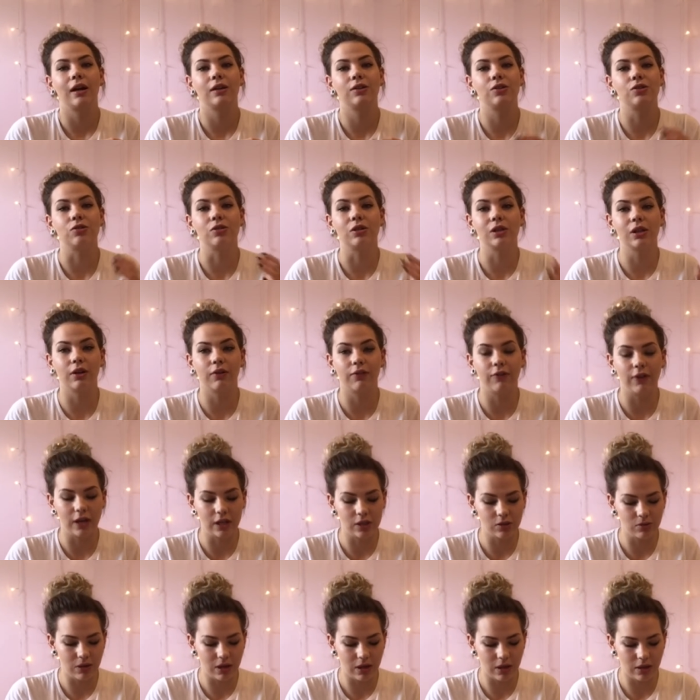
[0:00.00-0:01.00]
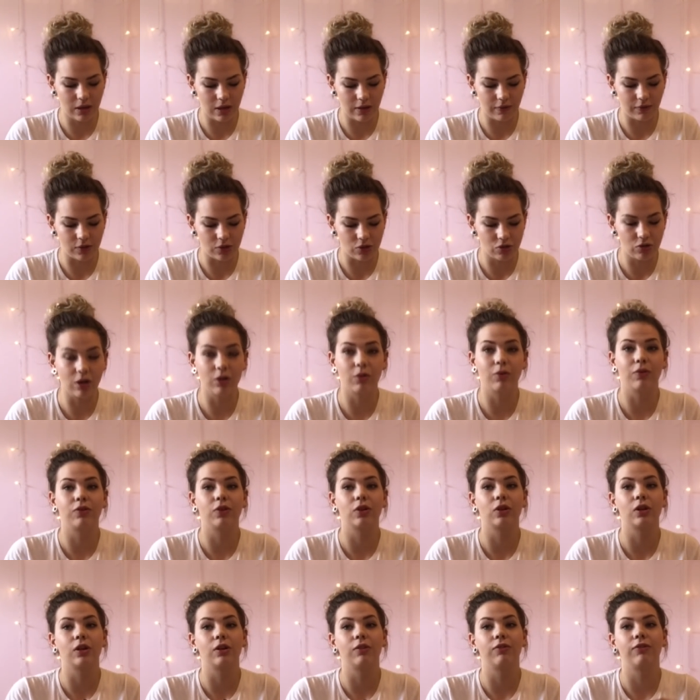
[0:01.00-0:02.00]
do glitter fades with. If you struggle with
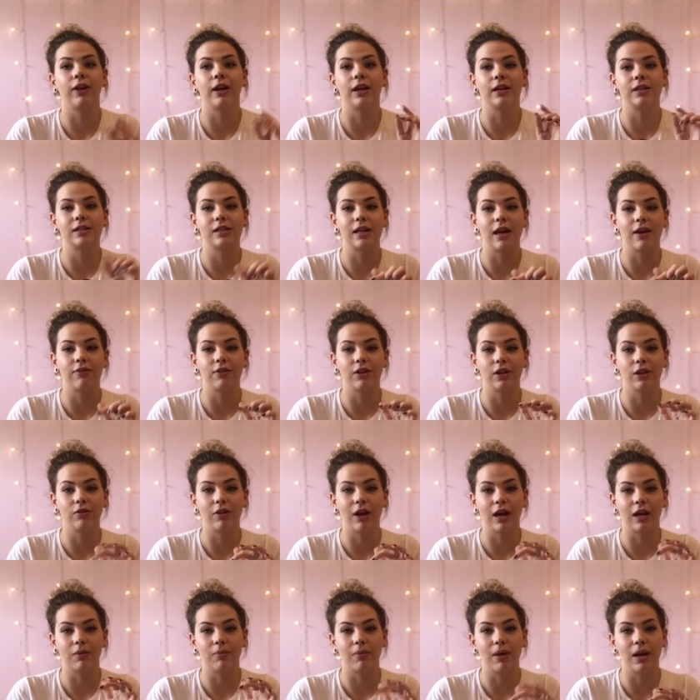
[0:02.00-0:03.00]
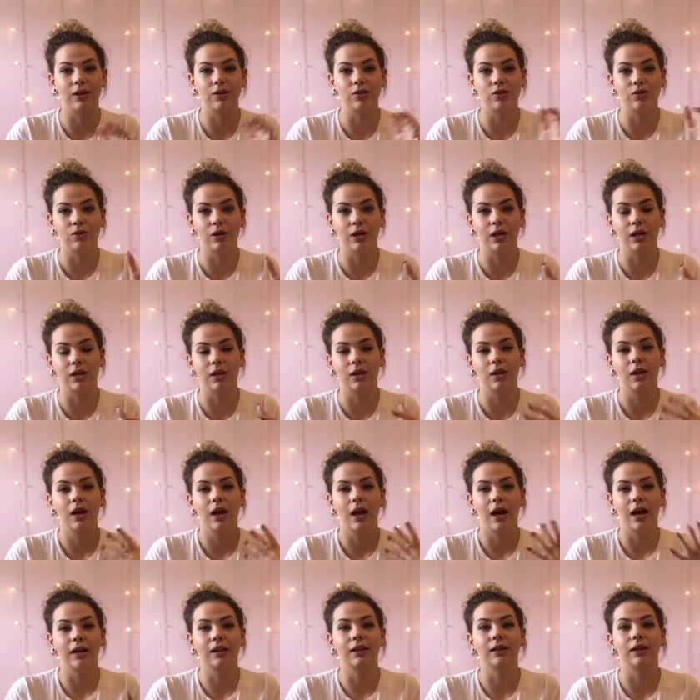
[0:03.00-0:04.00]
your glitter fades, definitely recommend doing
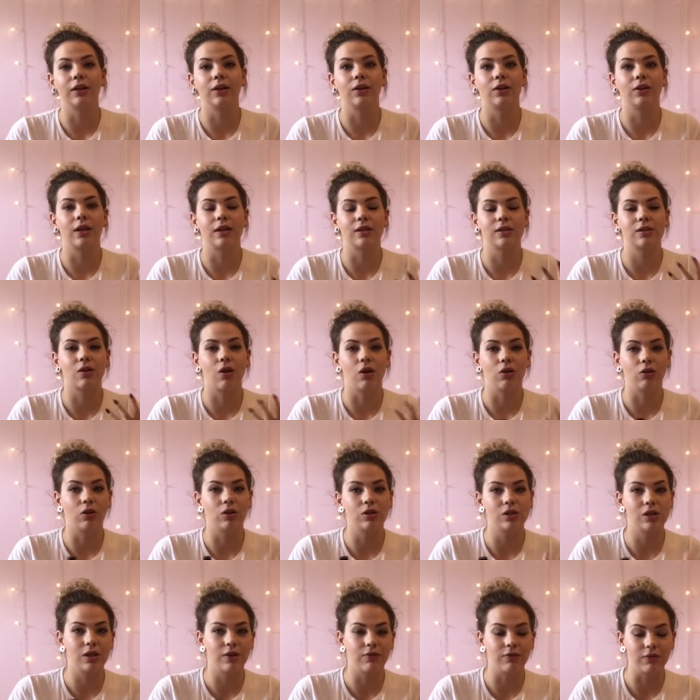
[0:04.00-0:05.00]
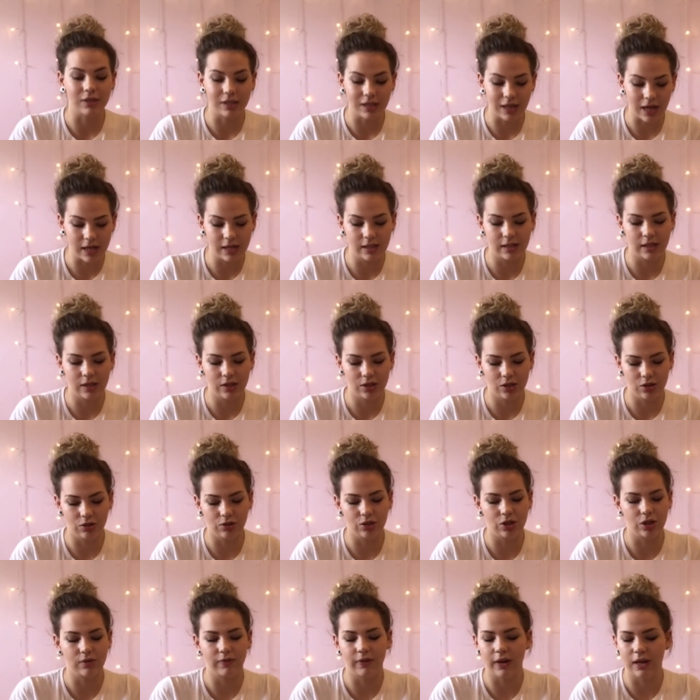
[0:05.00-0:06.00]
a glitter that's got lots of different sizes. You'll
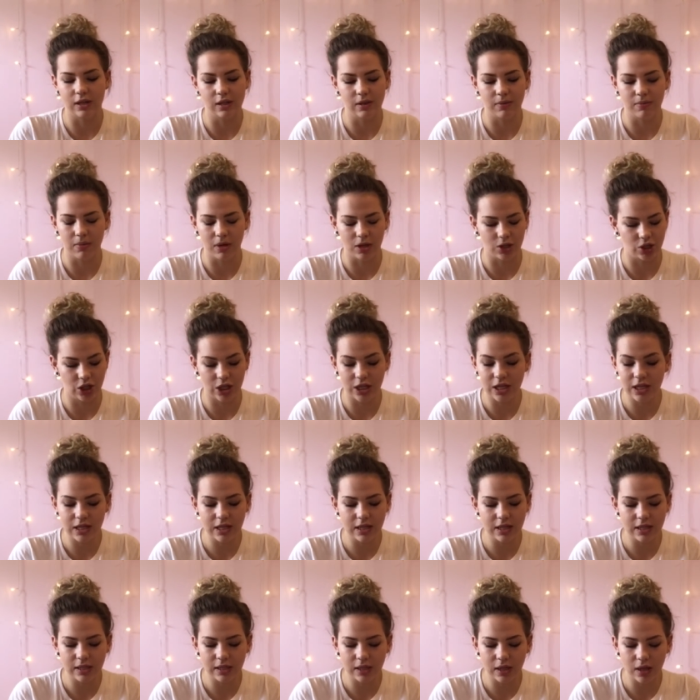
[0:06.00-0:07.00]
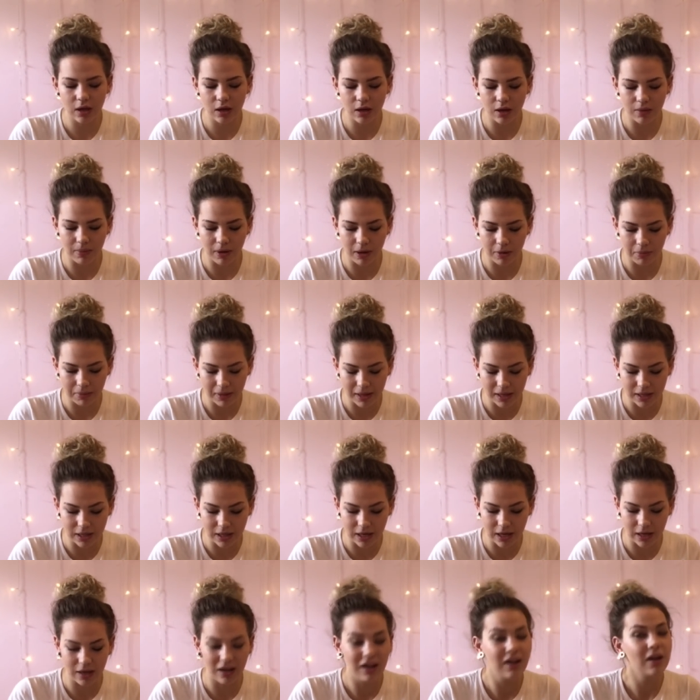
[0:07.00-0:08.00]
just find it much easier in my
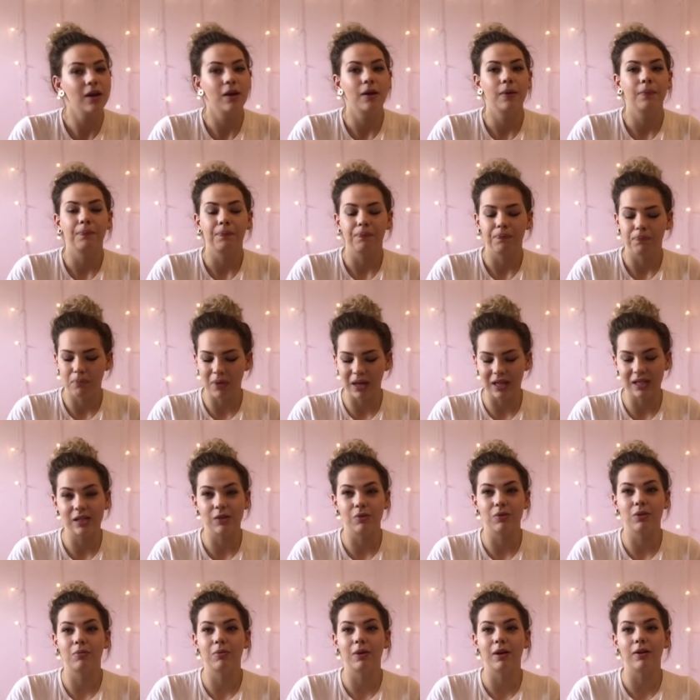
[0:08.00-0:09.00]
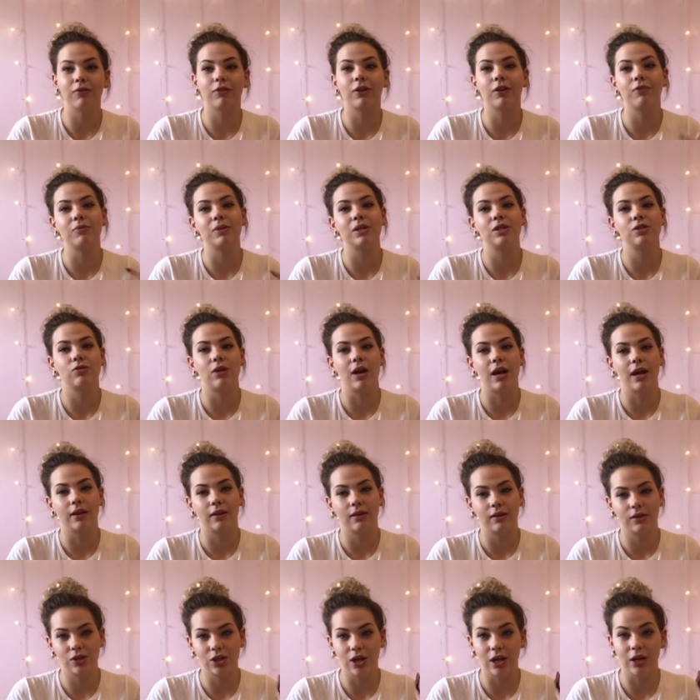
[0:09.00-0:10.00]
opinion. Mix it with a bit of Give Me
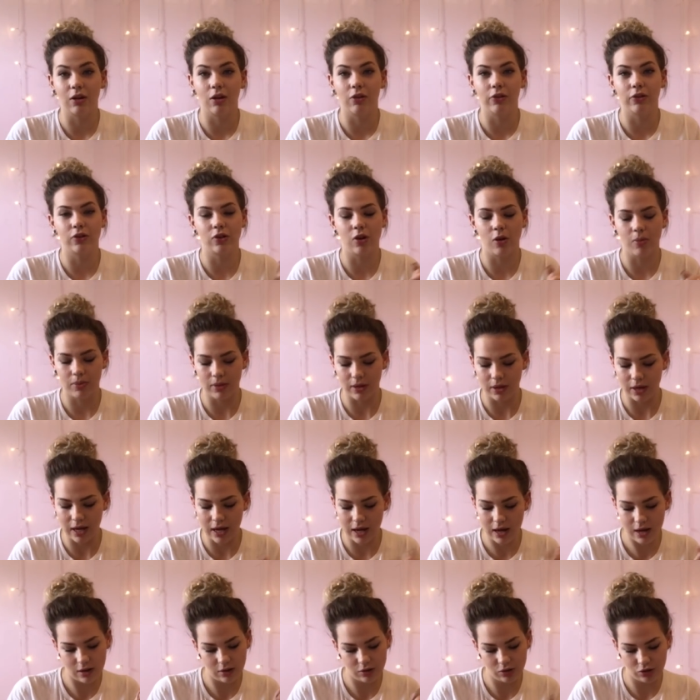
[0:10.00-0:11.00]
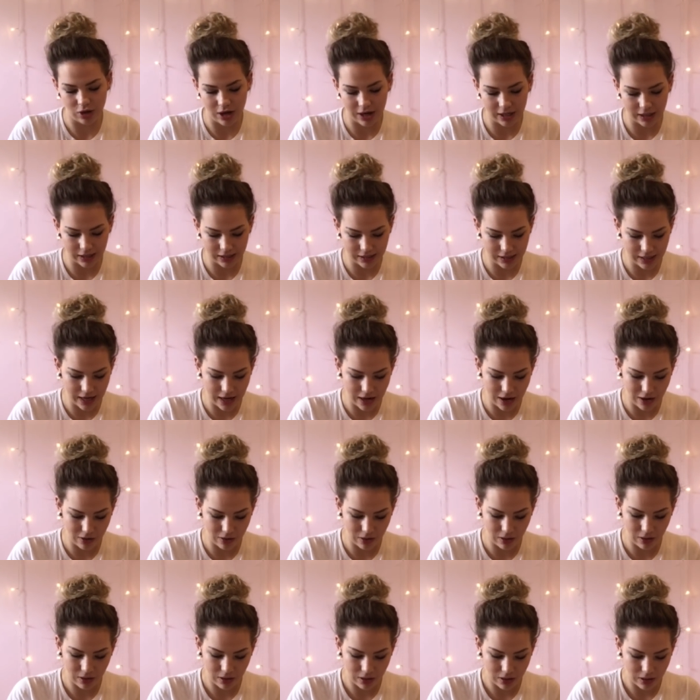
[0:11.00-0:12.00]
Strength, chuck it on the top of the nail, drag it
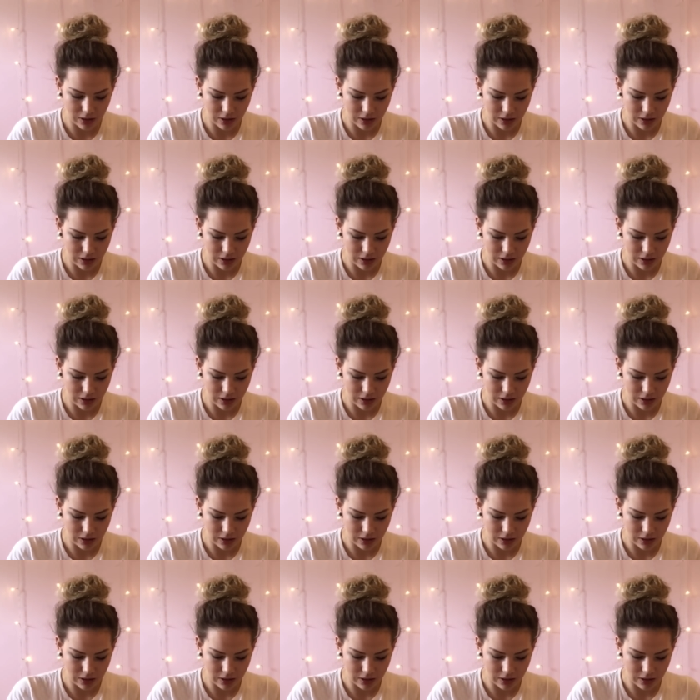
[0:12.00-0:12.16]
down,